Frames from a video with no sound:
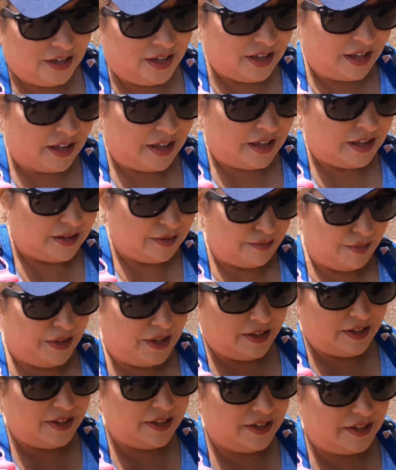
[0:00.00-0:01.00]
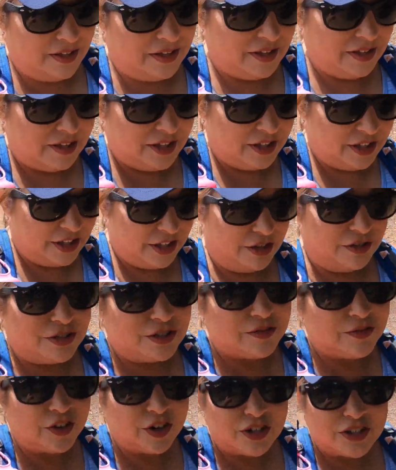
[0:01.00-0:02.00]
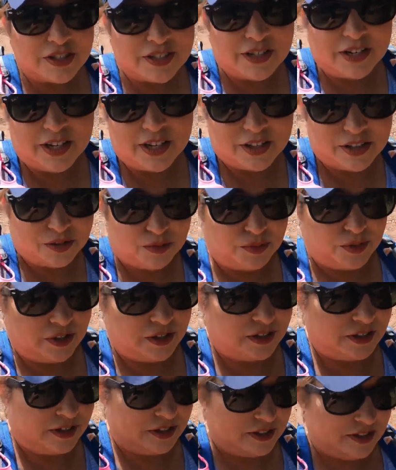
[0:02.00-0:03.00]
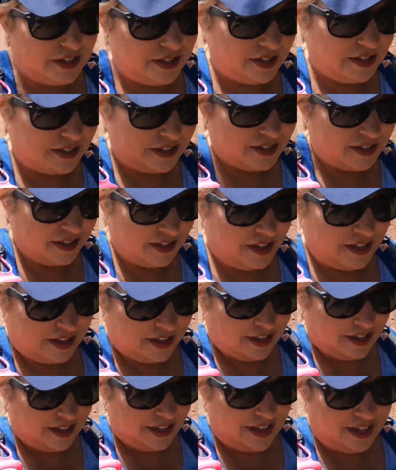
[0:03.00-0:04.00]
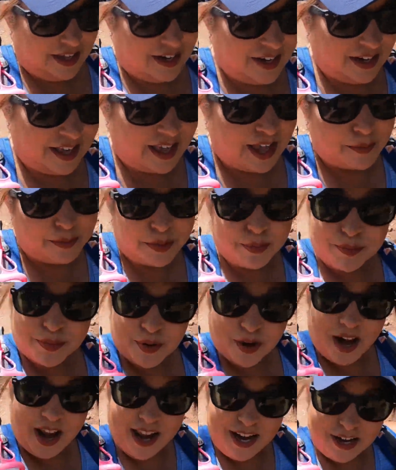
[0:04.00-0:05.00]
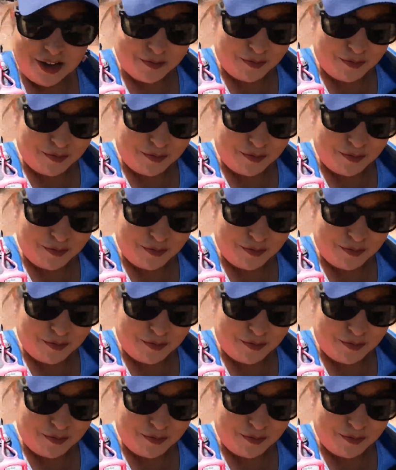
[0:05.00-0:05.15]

you know, diversity in the world. And happy Pride